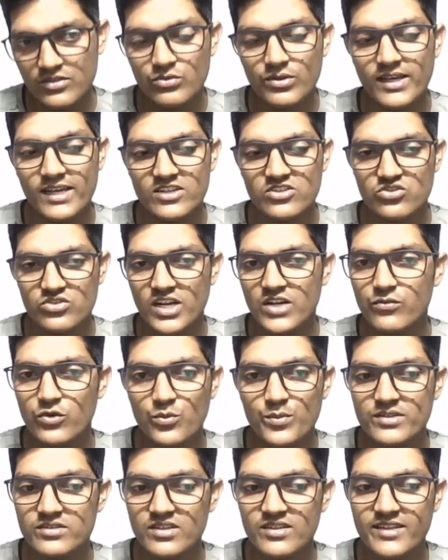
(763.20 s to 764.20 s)
extra
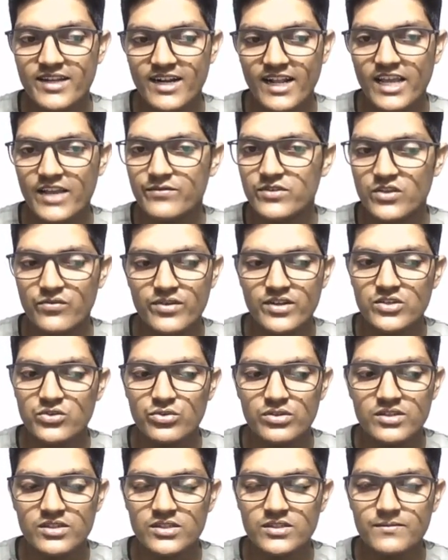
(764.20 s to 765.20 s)
information that I have given you
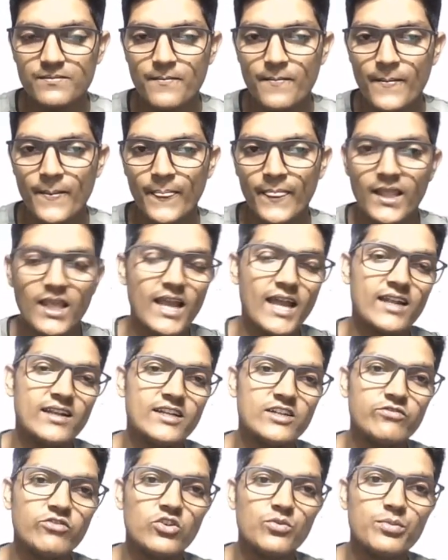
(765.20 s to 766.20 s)
here, and
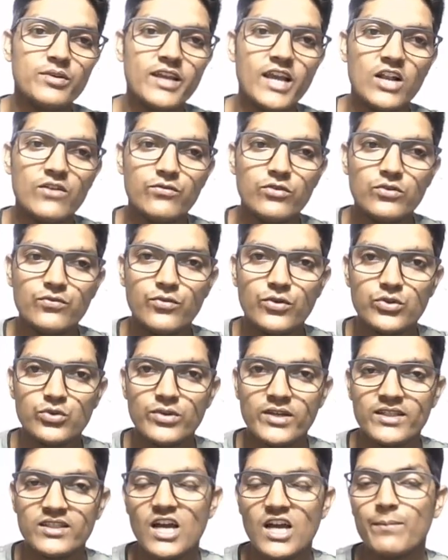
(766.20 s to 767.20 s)
it will be helpful for you
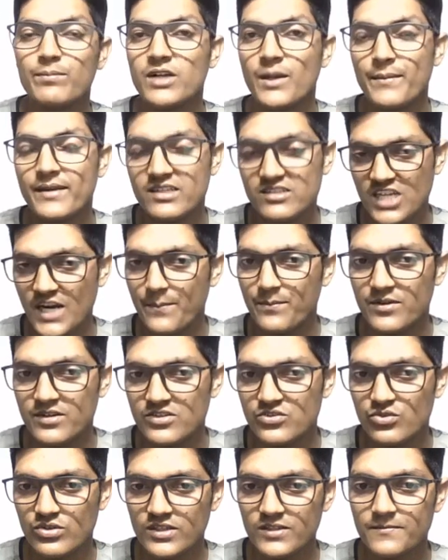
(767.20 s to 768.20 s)
in the upcoming
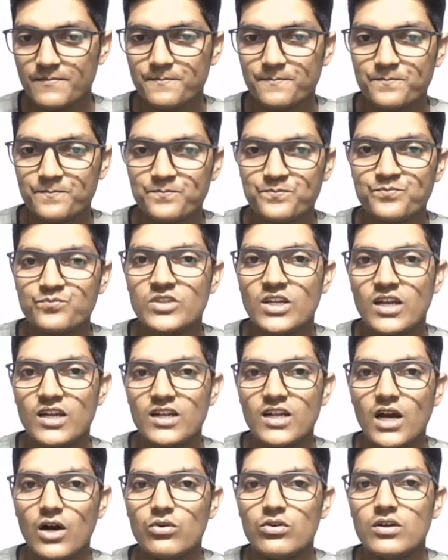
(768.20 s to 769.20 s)
chapters. Okay,
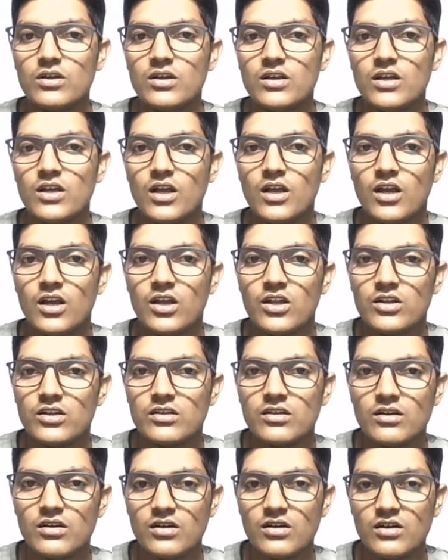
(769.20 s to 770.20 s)
now
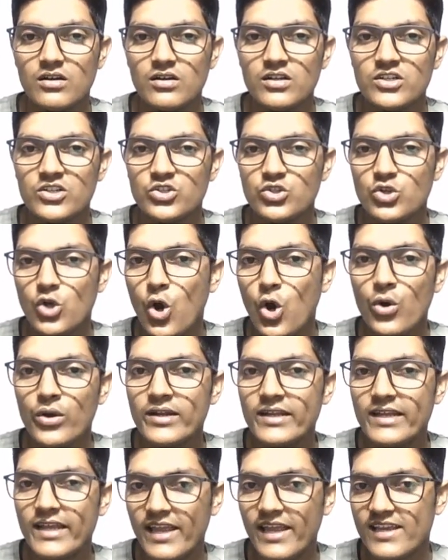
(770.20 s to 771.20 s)

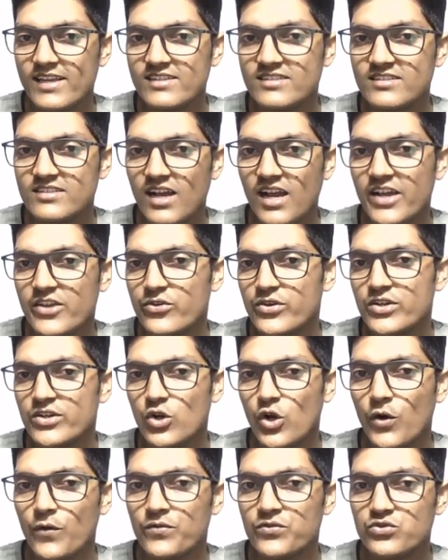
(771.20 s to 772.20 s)
non-SI unit
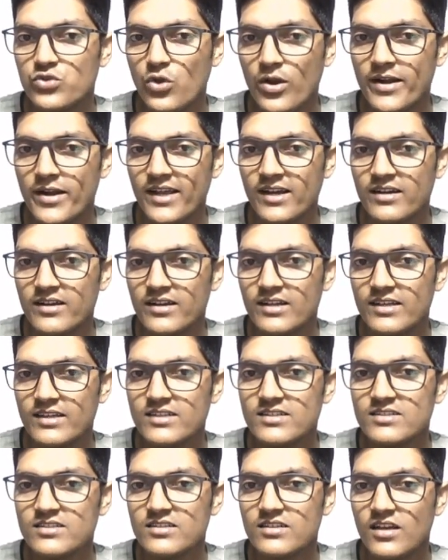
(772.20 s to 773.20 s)
of solid angle
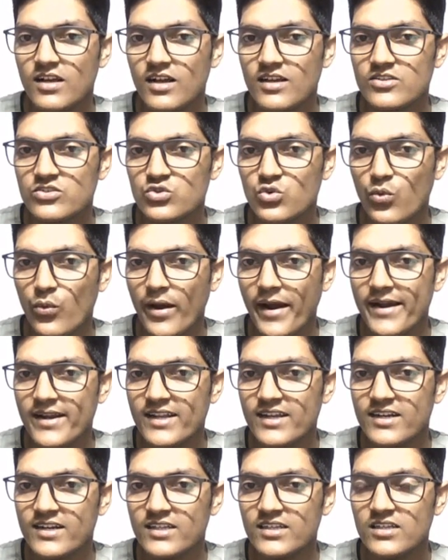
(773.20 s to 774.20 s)
is a square
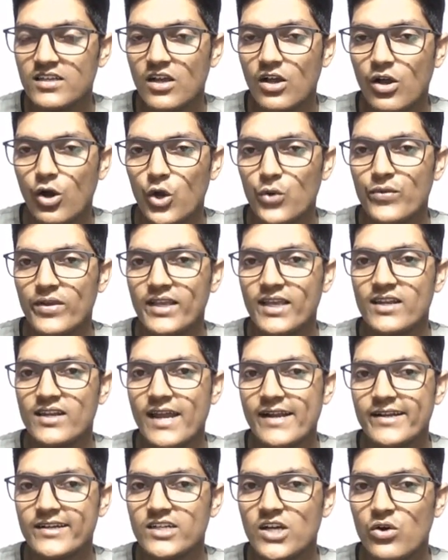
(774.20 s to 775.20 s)
degree, or we can
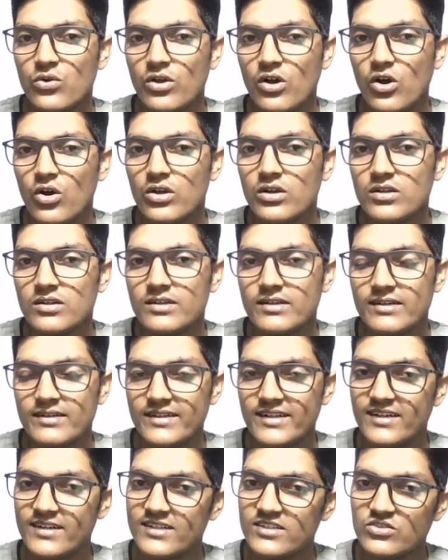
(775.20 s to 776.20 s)
write it down or
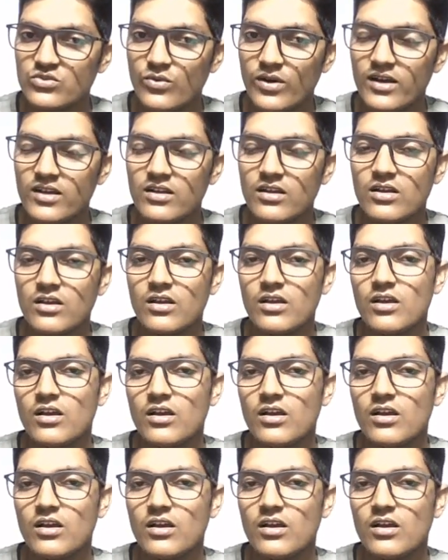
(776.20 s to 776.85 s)
degree square